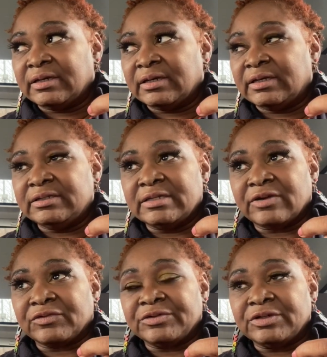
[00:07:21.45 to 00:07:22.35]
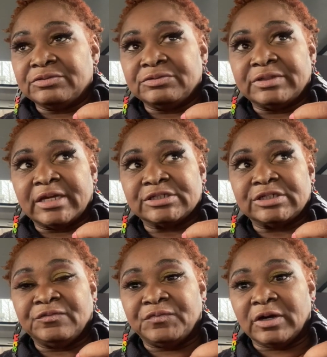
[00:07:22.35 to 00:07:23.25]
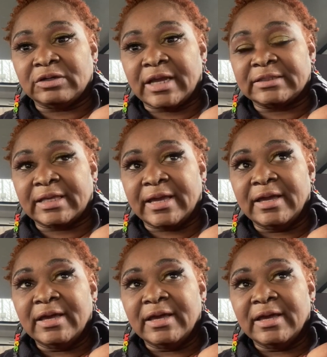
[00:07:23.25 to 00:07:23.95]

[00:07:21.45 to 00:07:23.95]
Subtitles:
he never knew that she felt like that.